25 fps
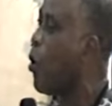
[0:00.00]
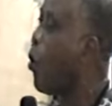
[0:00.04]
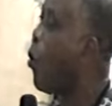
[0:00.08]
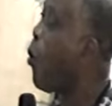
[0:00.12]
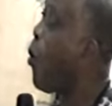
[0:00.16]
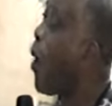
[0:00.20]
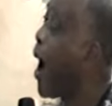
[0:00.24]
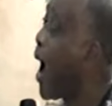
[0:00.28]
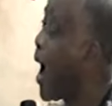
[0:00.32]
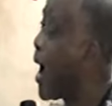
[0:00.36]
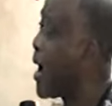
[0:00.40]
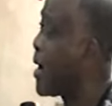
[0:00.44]

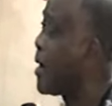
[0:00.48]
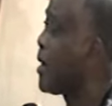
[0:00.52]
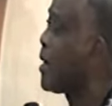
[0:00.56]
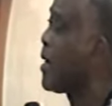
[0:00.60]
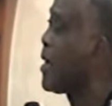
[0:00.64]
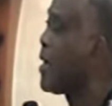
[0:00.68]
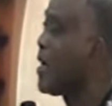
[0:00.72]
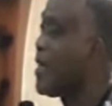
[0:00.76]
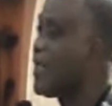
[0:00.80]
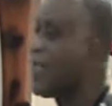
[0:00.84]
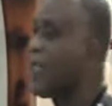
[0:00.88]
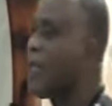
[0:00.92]
why,
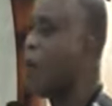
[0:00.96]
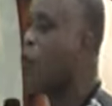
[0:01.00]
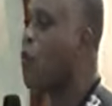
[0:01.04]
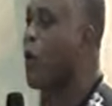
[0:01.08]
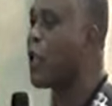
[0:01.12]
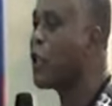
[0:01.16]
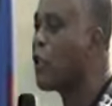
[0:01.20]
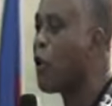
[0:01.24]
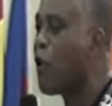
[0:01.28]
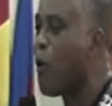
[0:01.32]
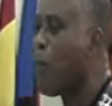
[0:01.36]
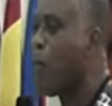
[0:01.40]
is the
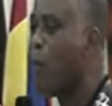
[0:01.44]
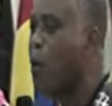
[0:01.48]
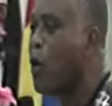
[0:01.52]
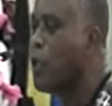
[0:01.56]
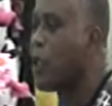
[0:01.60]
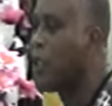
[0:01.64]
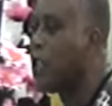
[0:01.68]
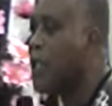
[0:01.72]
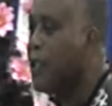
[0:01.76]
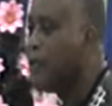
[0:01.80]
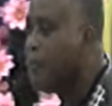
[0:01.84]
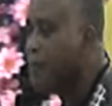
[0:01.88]
question of
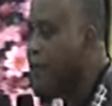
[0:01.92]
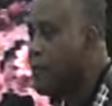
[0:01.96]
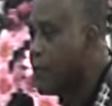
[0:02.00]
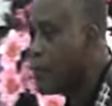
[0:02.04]
motive.